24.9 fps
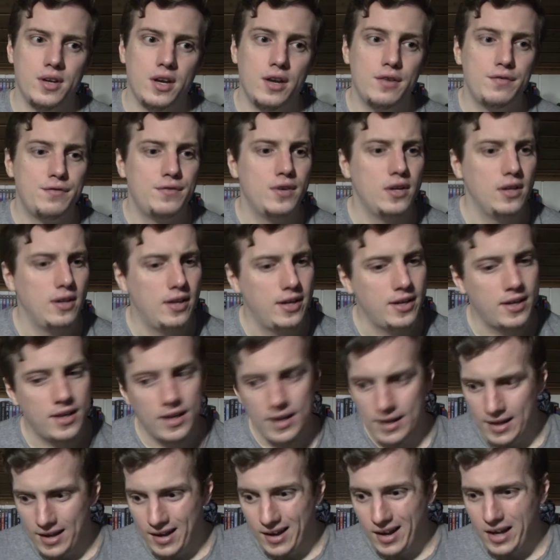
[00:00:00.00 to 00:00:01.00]
And I feel like
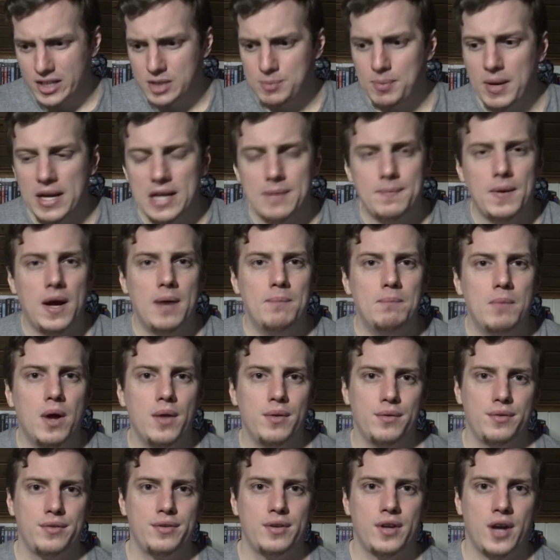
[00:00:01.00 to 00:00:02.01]
I spend about a
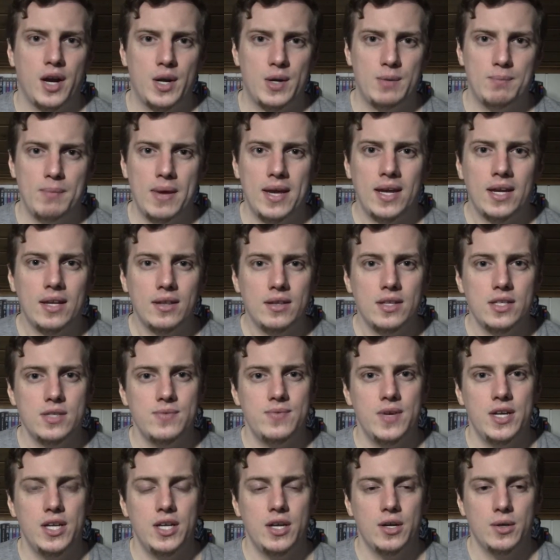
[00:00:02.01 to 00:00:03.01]
month kind of making
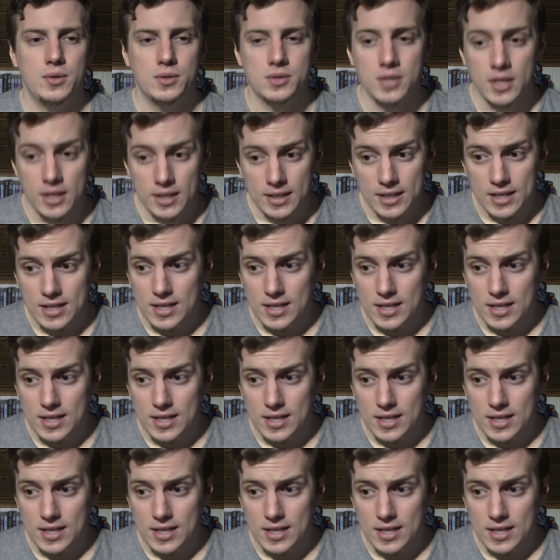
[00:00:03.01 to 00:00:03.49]
these videos.